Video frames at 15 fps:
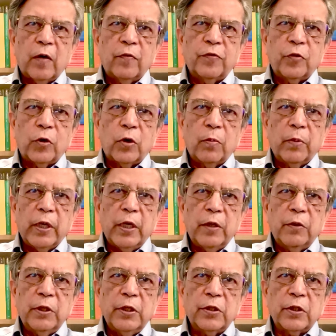For many
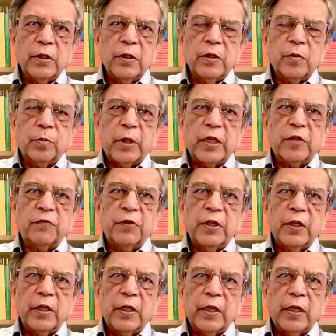reasons,
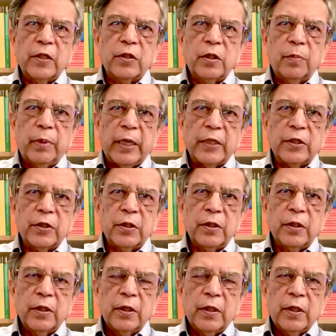breastfeeding is the best.
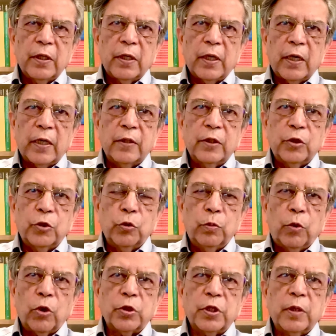The two
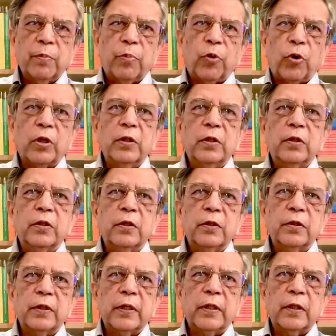most important
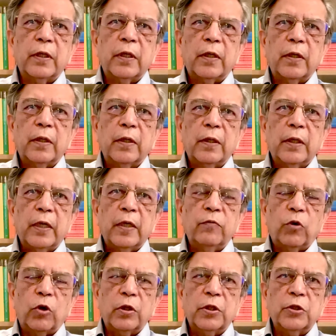
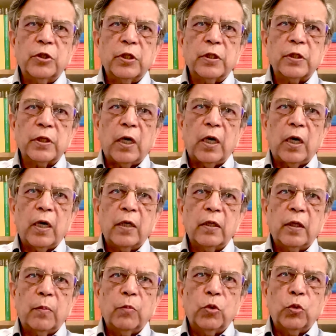advantages are,
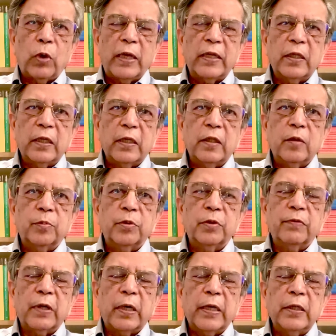number one, that it
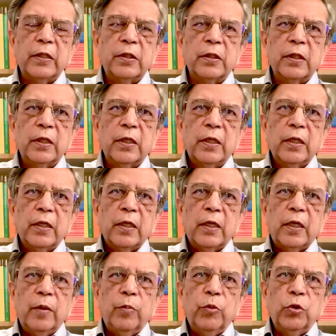provides
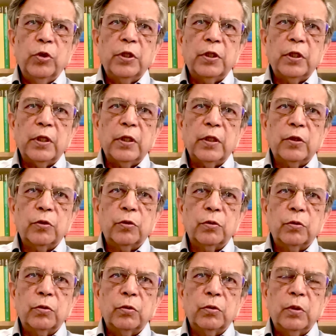immunity
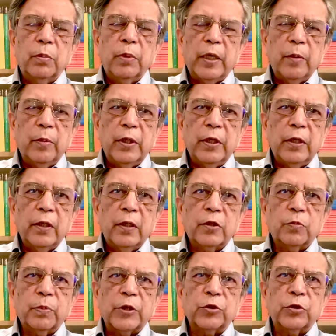to the baby,
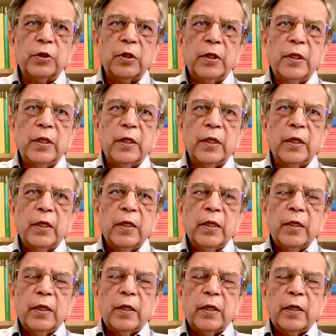especially
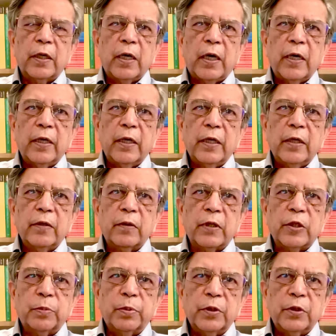regarding
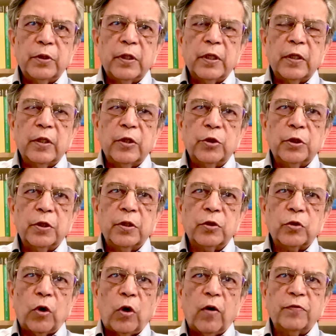respiratory conditions,
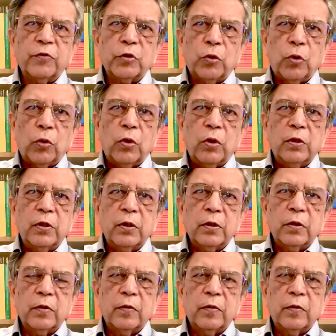coughs, colds,